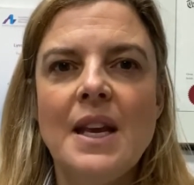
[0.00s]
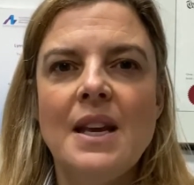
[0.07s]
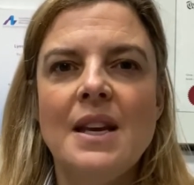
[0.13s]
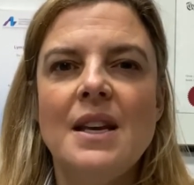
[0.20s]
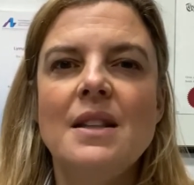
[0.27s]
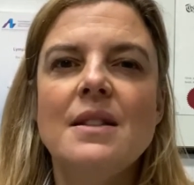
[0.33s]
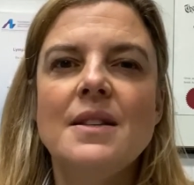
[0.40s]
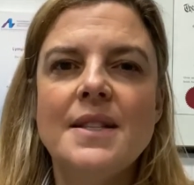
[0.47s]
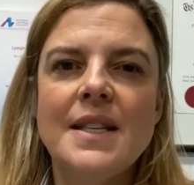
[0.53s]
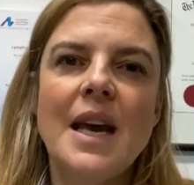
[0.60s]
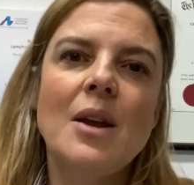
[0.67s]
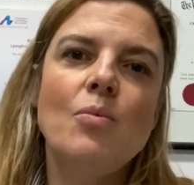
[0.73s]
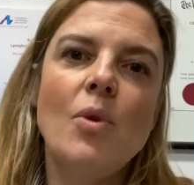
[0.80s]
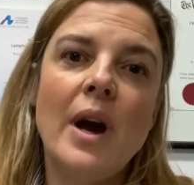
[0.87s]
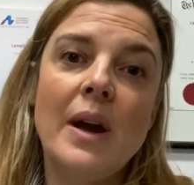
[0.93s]
In the
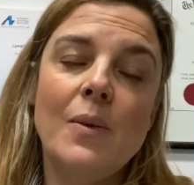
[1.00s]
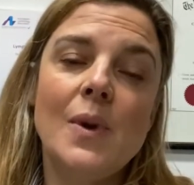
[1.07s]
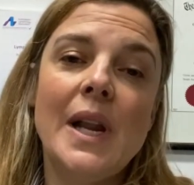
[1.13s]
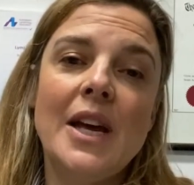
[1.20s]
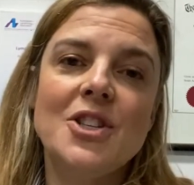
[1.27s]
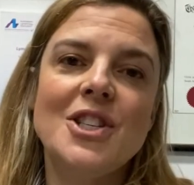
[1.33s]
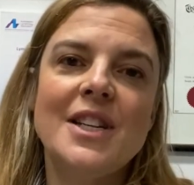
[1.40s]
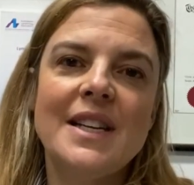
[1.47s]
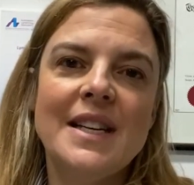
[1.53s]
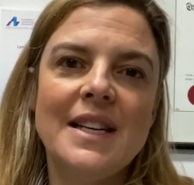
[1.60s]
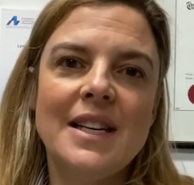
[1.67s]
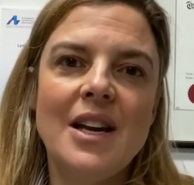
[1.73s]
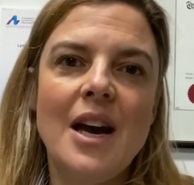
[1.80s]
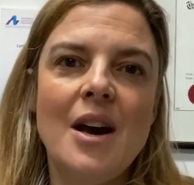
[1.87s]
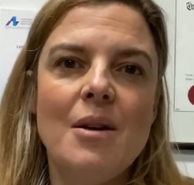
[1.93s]
same way, it will actually
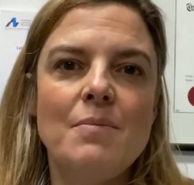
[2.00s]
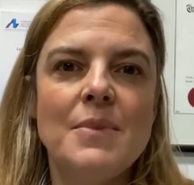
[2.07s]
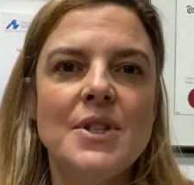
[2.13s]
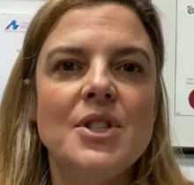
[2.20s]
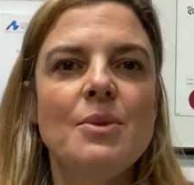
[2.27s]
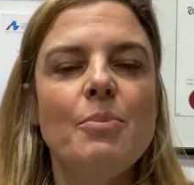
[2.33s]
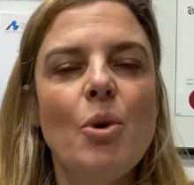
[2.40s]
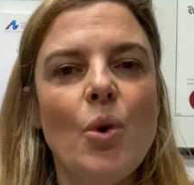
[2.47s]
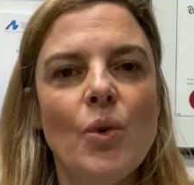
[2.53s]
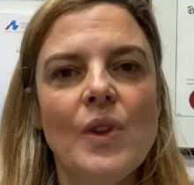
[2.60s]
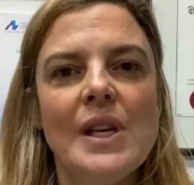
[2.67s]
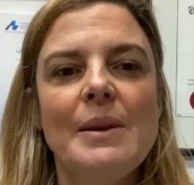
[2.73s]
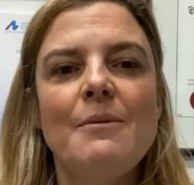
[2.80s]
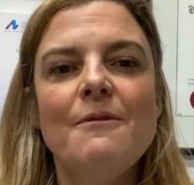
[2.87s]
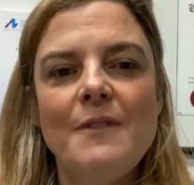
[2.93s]
support the
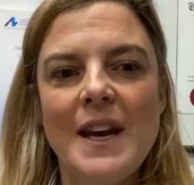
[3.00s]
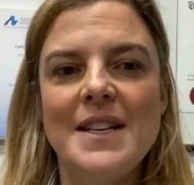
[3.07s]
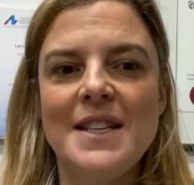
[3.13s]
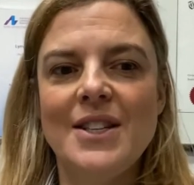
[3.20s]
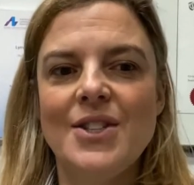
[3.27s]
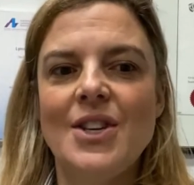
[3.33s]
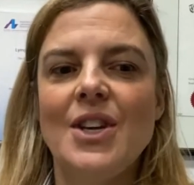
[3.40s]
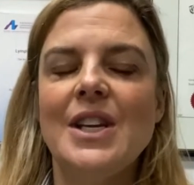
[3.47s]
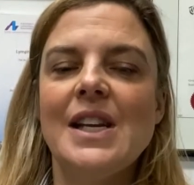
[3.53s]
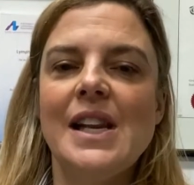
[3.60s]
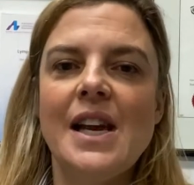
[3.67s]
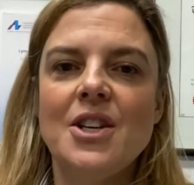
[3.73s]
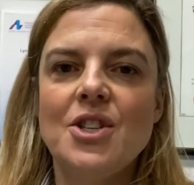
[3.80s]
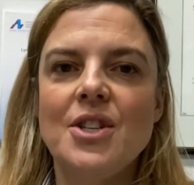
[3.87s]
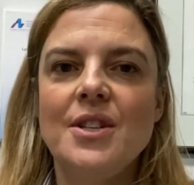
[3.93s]
lymphatic
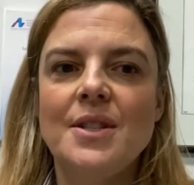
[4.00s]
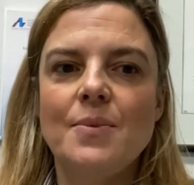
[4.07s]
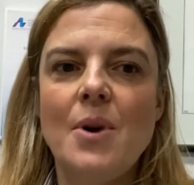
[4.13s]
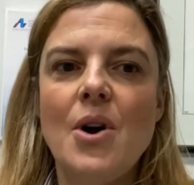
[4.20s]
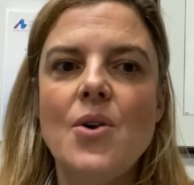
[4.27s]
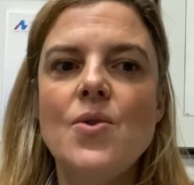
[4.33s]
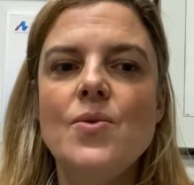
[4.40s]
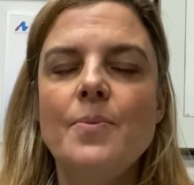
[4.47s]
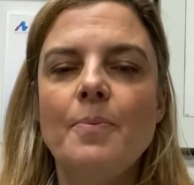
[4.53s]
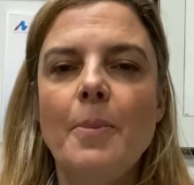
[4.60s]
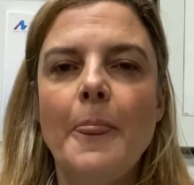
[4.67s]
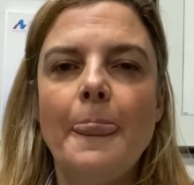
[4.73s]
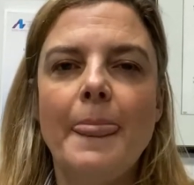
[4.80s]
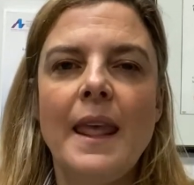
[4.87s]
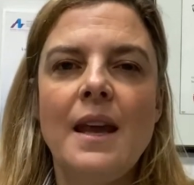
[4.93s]
circulation as well.
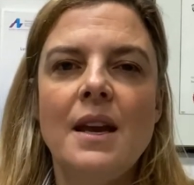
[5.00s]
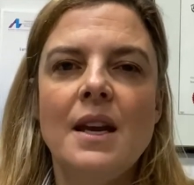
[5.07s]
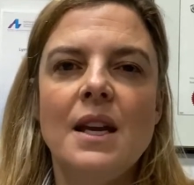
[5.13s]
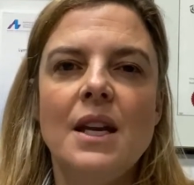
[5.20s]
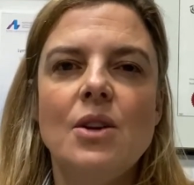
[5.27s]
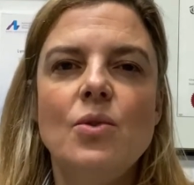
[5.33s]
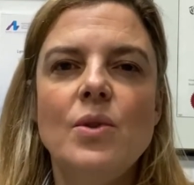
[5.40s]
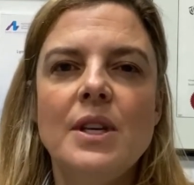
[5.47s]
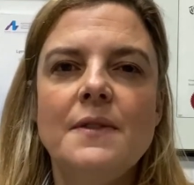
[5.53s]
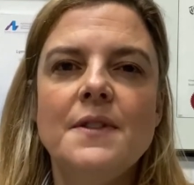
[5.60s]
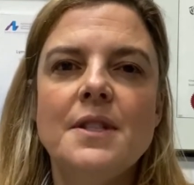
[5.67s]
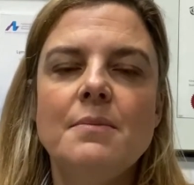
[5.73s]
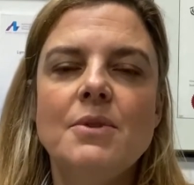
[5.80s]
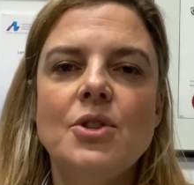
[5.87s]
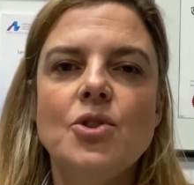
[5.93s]
It'll give
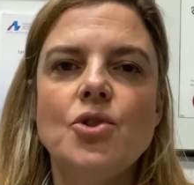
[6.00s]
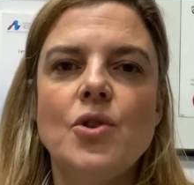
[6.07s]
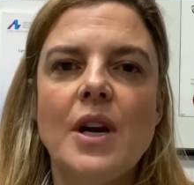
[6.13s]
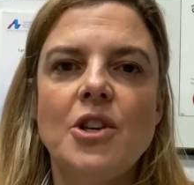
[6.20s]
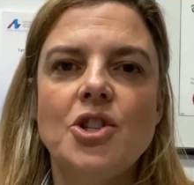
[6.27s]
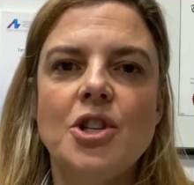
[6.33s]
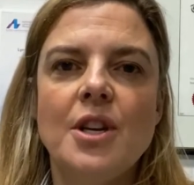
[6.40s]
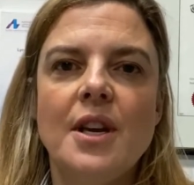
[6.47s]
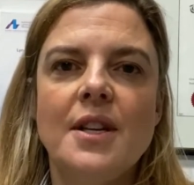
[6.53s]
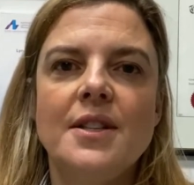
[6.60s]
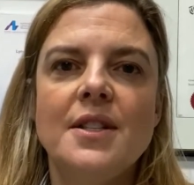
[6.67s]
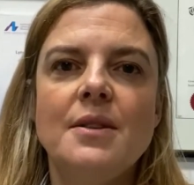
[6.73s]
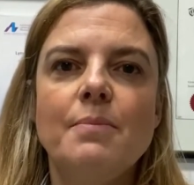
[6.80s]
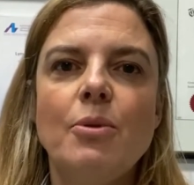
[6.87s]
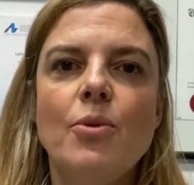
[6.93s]
some structure and
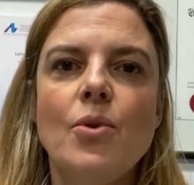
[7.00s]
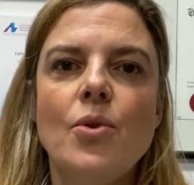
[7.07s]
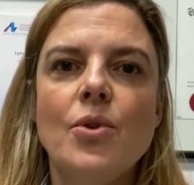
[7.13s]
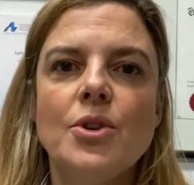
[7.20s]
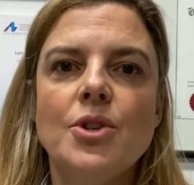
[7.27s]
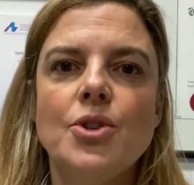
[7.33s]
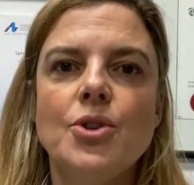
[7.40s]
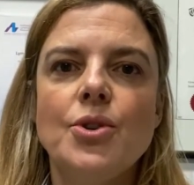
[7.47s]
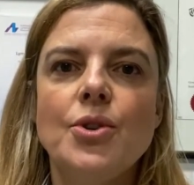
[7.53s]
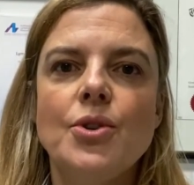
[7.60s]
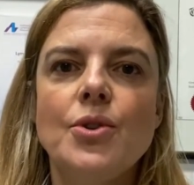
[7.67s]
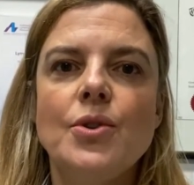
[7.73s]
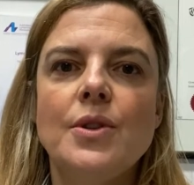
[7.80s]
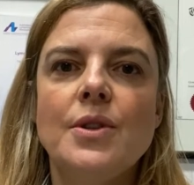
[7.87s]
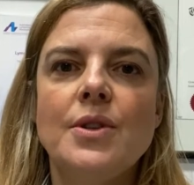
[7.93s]
support
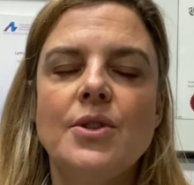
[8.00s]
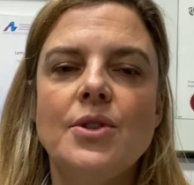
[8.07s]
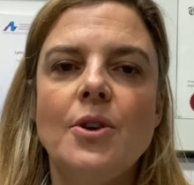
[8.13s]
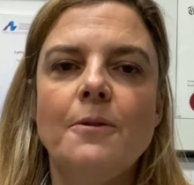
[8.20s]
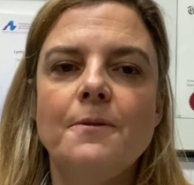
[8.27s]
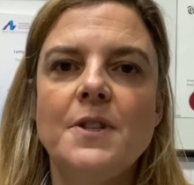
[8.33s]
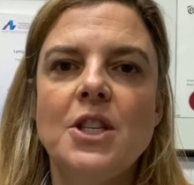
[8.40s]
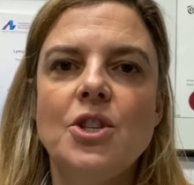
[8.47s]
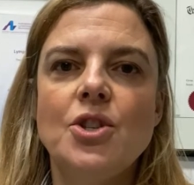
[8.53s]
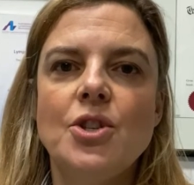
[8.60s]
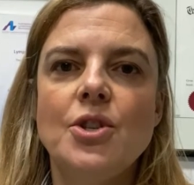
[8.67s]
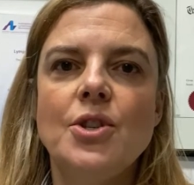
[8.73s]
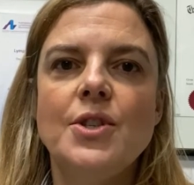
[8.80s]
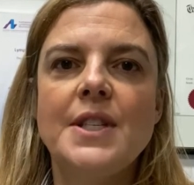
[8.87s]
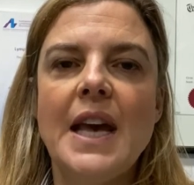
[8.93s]
to the soft
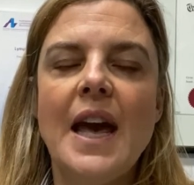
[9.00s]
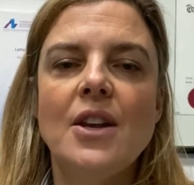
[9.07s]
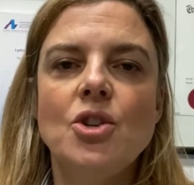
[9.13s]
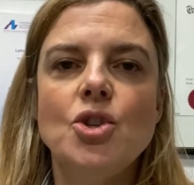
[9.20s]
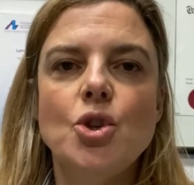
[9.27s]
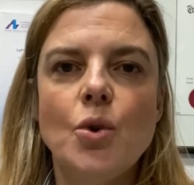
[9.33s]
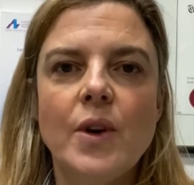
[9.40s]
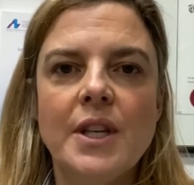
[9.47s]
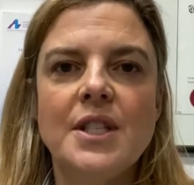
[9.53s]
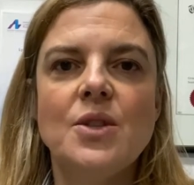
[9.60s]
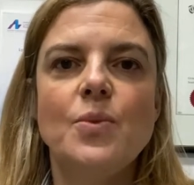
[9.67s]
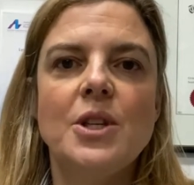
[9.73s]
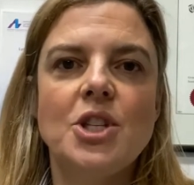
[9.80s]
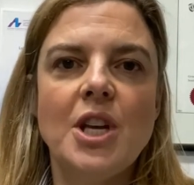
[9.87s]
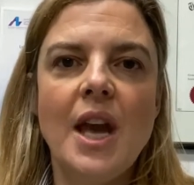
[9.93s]
tissues and joints,
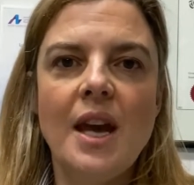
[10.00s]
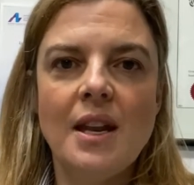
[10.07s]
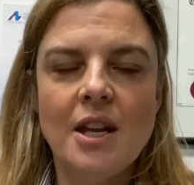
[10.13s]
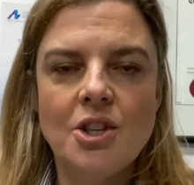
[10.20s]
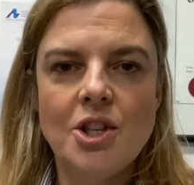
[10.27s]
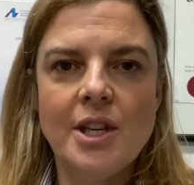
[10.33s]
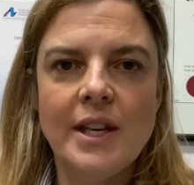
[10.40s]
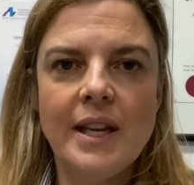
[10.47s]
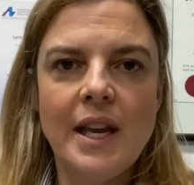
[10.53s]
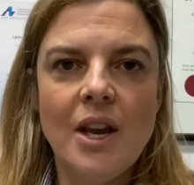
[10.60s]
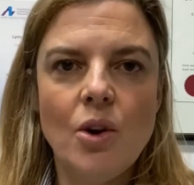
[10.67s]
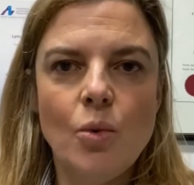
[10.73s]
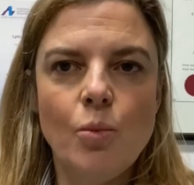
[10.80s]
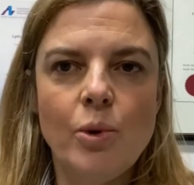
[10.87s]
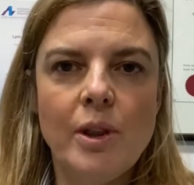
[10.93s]
which can actually
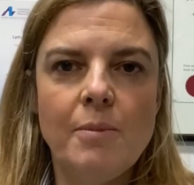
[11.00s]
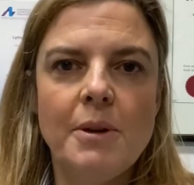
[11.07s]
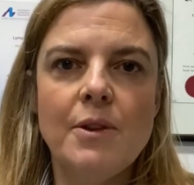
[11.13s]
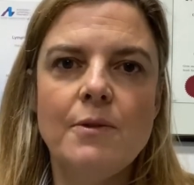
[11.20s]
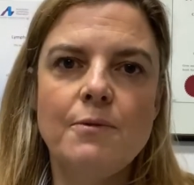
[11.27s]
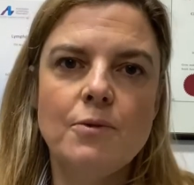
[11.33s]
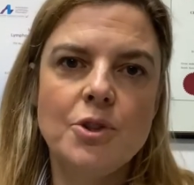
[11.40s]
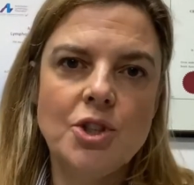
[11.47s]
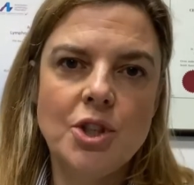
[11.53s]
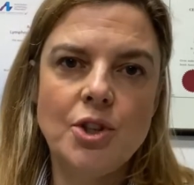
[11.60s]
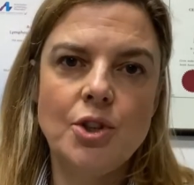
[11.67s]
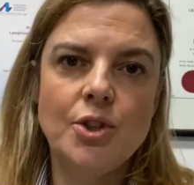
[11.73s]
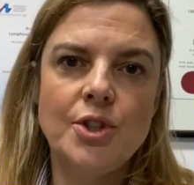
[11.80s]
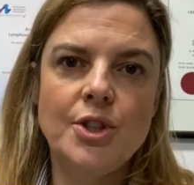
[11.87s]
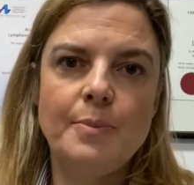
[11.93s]
help with a bit of
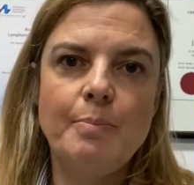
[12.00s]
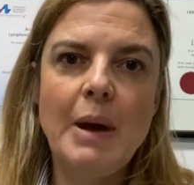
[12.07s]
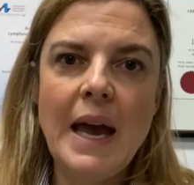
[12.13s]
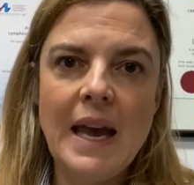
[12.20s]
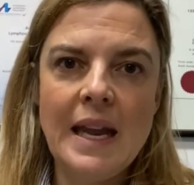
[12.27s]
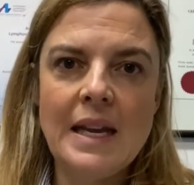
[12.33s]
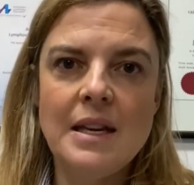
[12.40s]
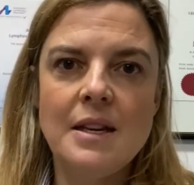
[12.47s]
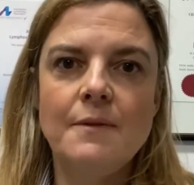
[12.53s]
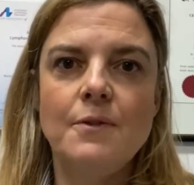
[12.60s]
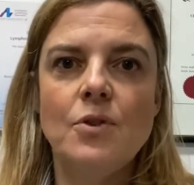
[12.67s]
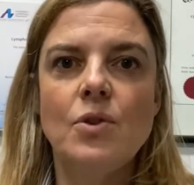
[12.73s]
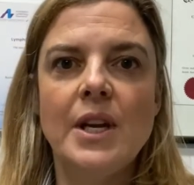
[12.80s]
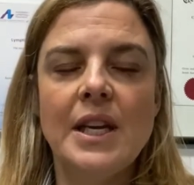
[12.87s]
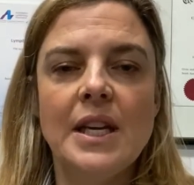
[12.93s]
reduced pain if
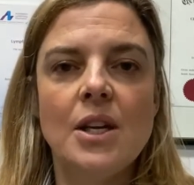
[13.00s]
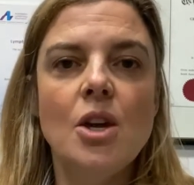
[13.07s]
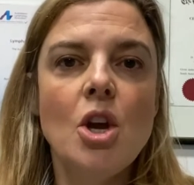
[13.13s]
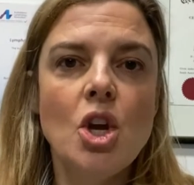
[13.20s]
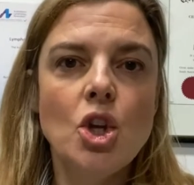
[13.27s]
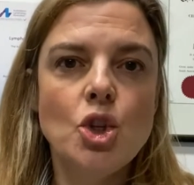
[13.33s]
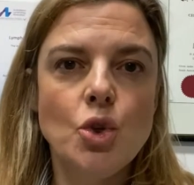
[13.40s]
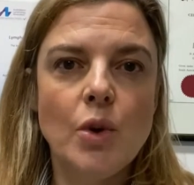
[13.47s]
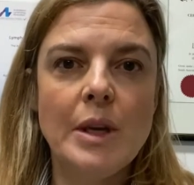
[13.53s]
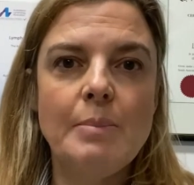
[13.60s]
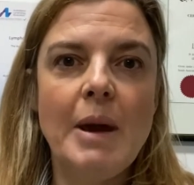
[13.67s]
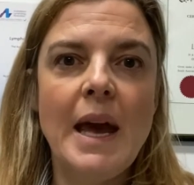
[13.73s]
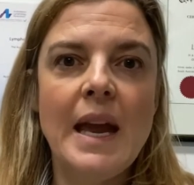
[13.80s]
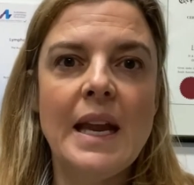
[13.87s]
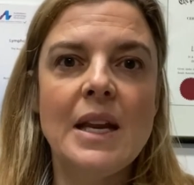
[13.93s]
you're getting joint
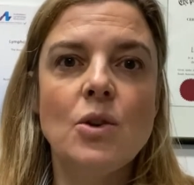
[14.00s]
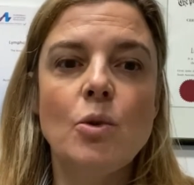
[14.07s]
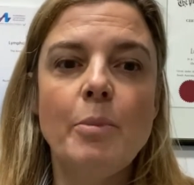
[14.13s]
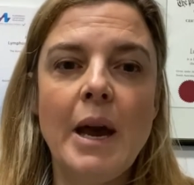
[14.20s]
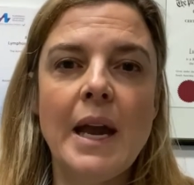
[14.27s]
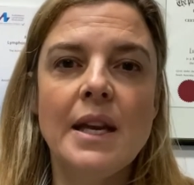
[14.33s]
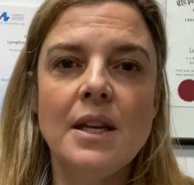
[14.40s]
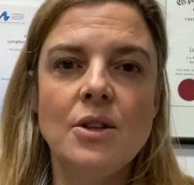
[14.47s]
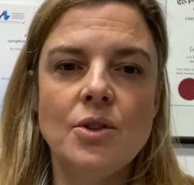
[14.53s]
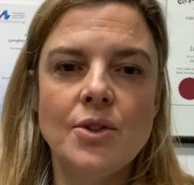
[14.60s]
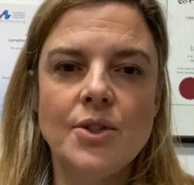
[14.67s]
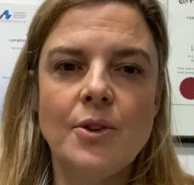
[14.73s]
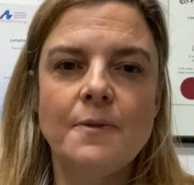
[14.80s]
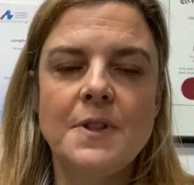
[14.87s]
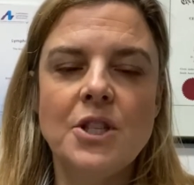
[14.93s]
pain or pain in your
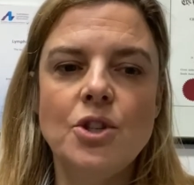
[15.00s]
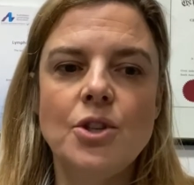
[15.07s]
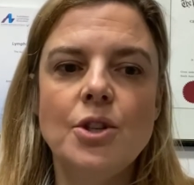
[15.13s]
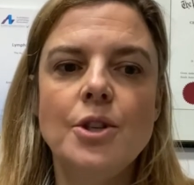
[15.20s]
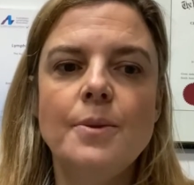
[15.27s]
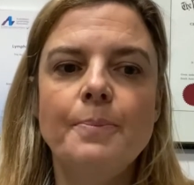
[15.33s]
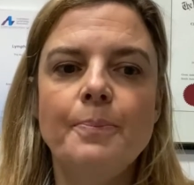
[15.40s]
soft tissue.